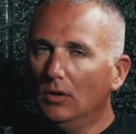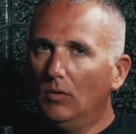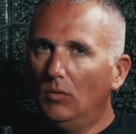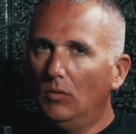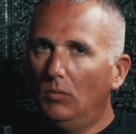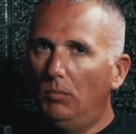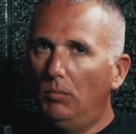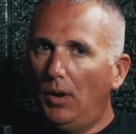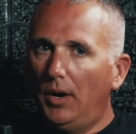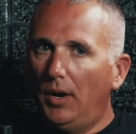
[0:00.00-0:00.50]

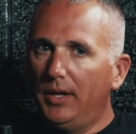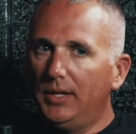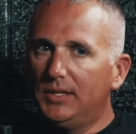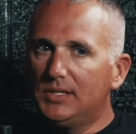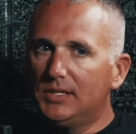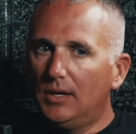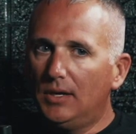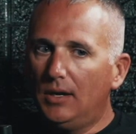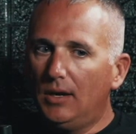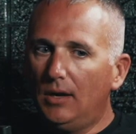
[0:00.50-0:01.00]
But it's
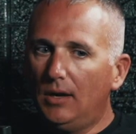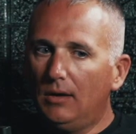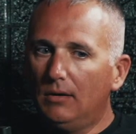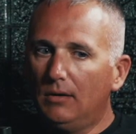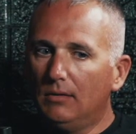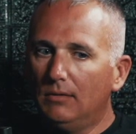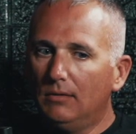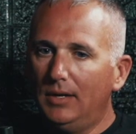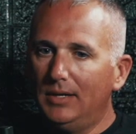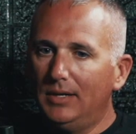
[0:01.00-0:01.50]
not
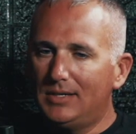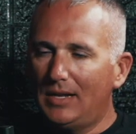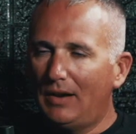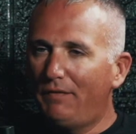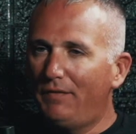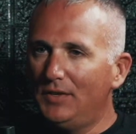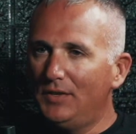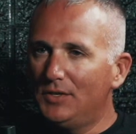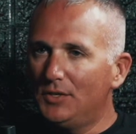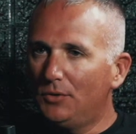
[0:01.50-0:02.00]
a
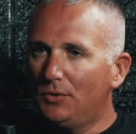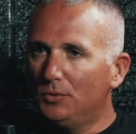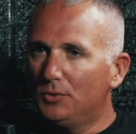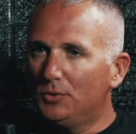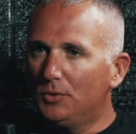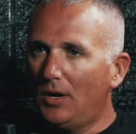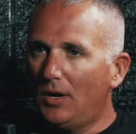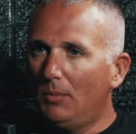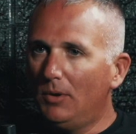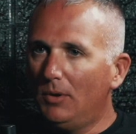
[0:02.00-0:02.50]
physical
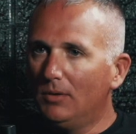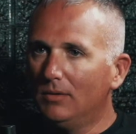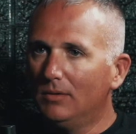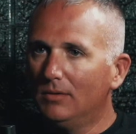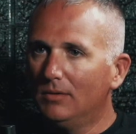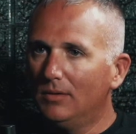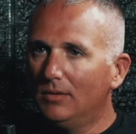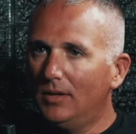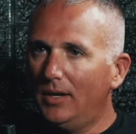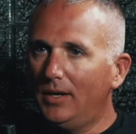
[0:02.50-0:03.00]
trauma.
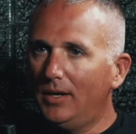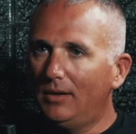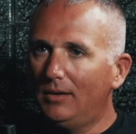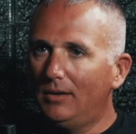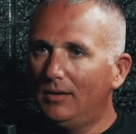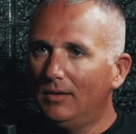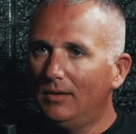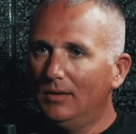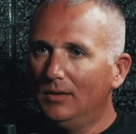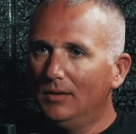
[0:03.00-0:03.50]
Like,
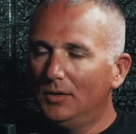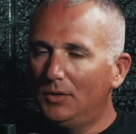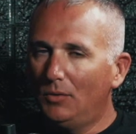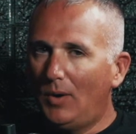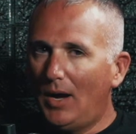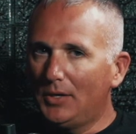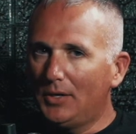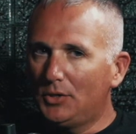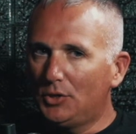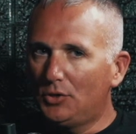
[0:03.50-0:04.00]
to
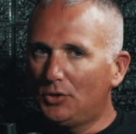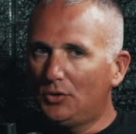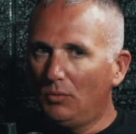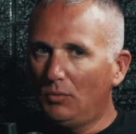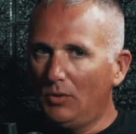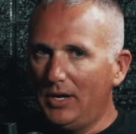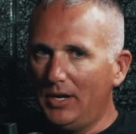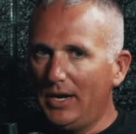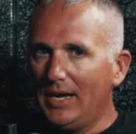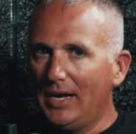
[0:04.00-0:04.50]
watch
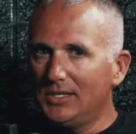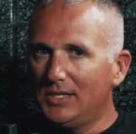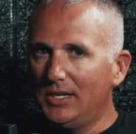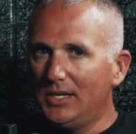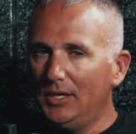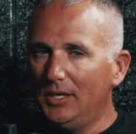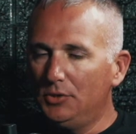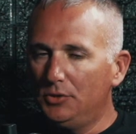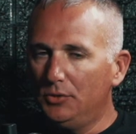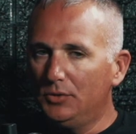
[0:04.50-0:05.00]
3 guys get
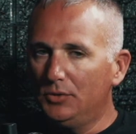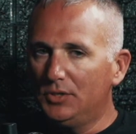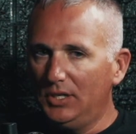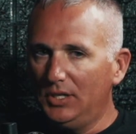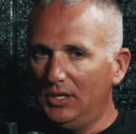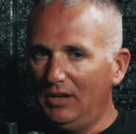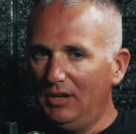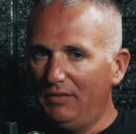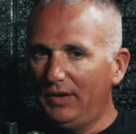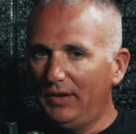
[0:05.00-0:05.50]
injured
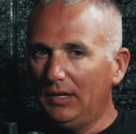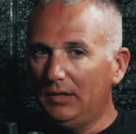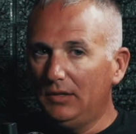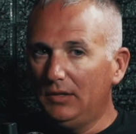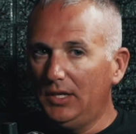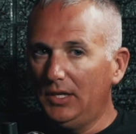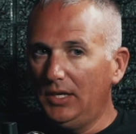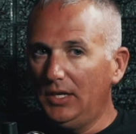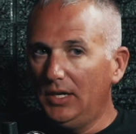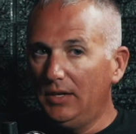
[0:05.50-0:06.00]

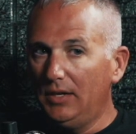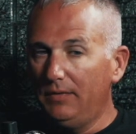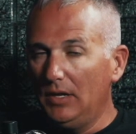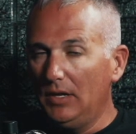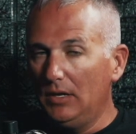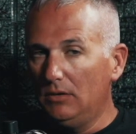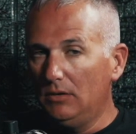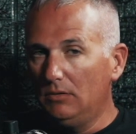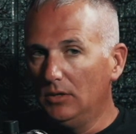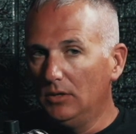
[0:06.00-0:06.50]
significantly and
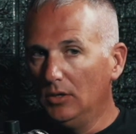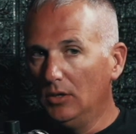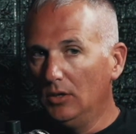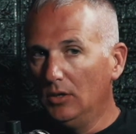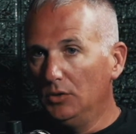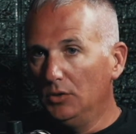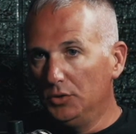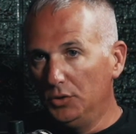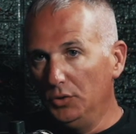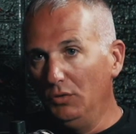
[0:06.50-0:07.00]
then
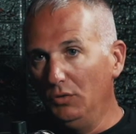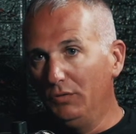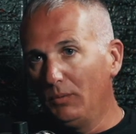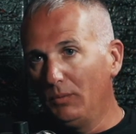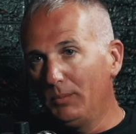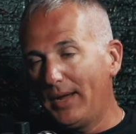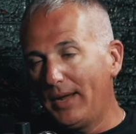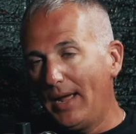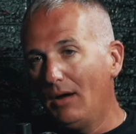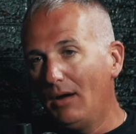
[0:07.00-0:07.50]
2 from
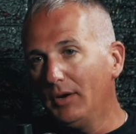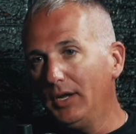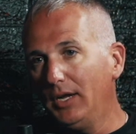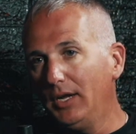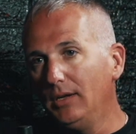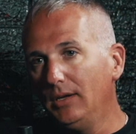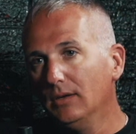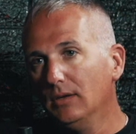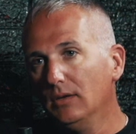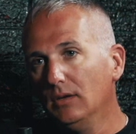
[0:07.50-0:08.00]
county.
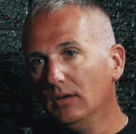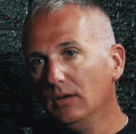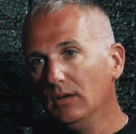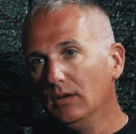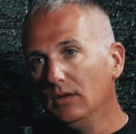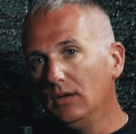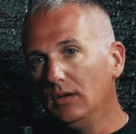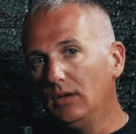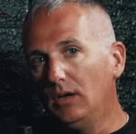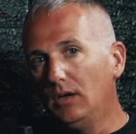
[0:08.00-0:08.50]

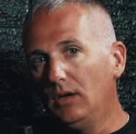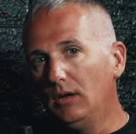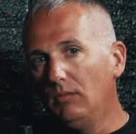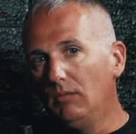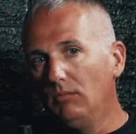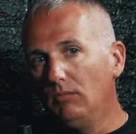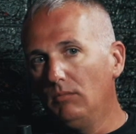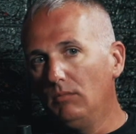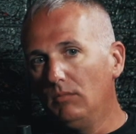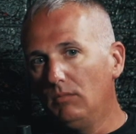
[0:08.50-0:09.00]

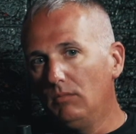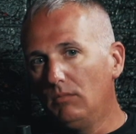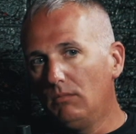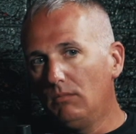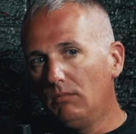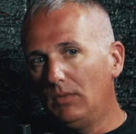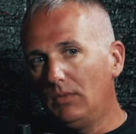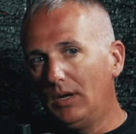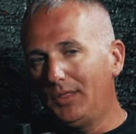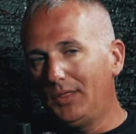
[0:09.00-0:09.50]

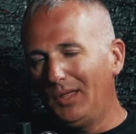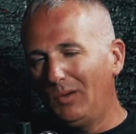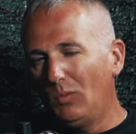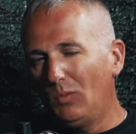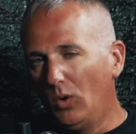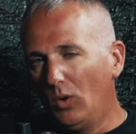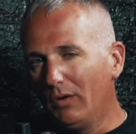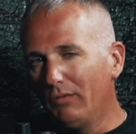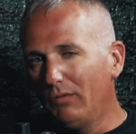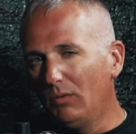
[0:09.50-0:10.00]
I think
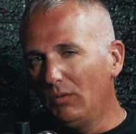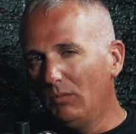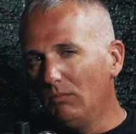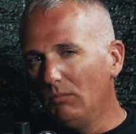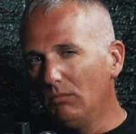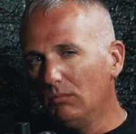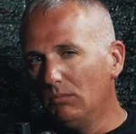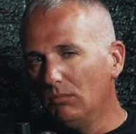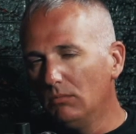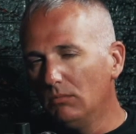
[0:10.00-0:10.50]
one of them
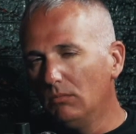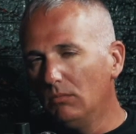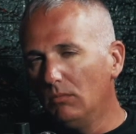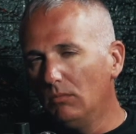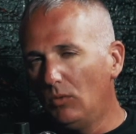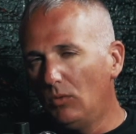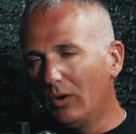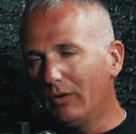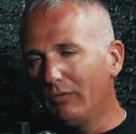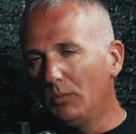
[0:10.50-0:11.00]

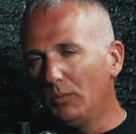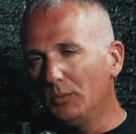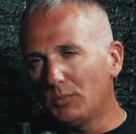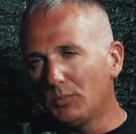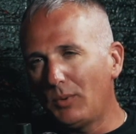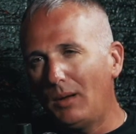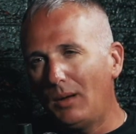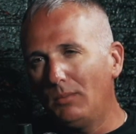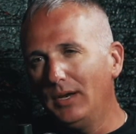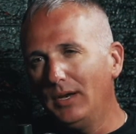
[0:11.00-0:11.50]
was
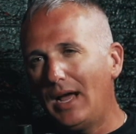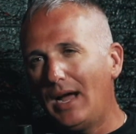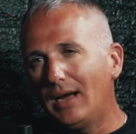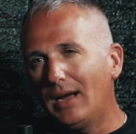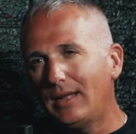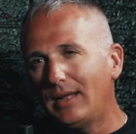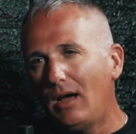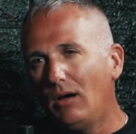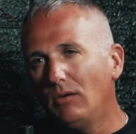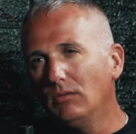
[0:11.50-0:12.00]
probably knocked
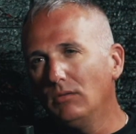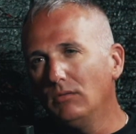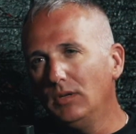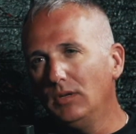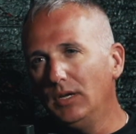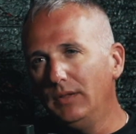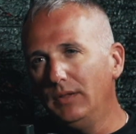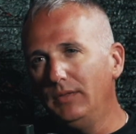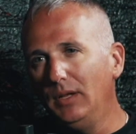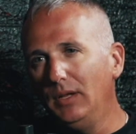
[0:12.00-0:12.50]
out
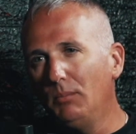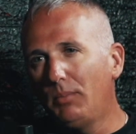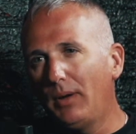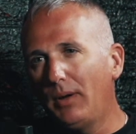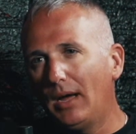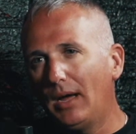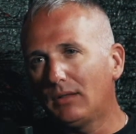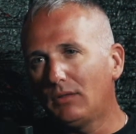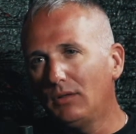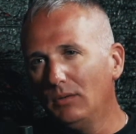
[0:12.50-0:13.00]
in the
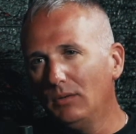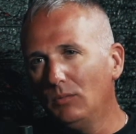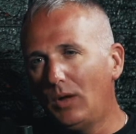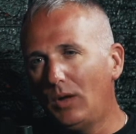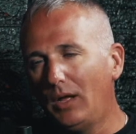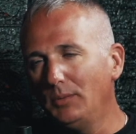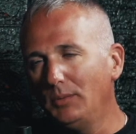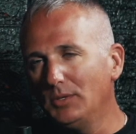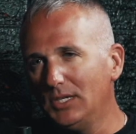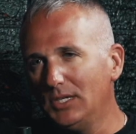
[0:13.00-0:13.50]
impact while he
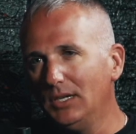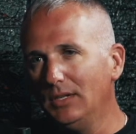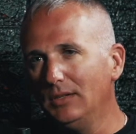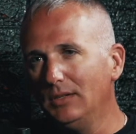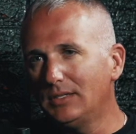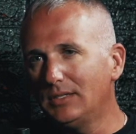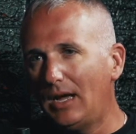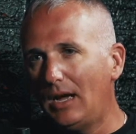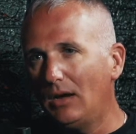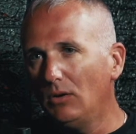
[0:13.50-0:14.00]
was sitting in the
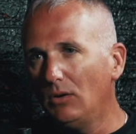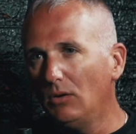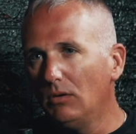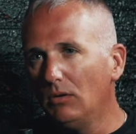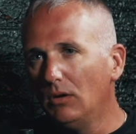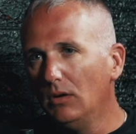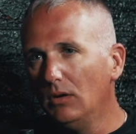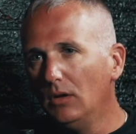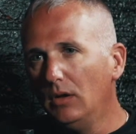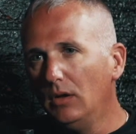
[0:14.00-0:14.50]
Tahoe.
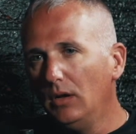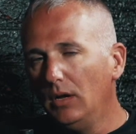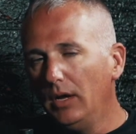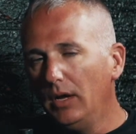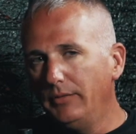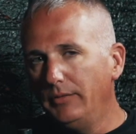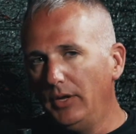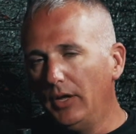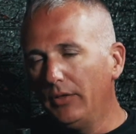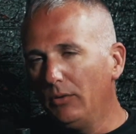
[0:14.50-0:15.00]

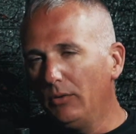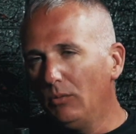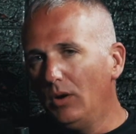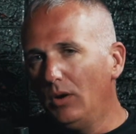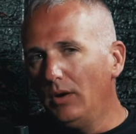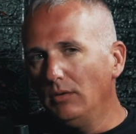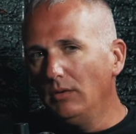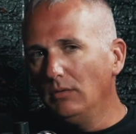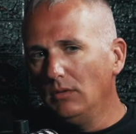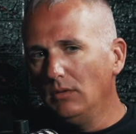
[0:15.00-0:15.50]
And the other one,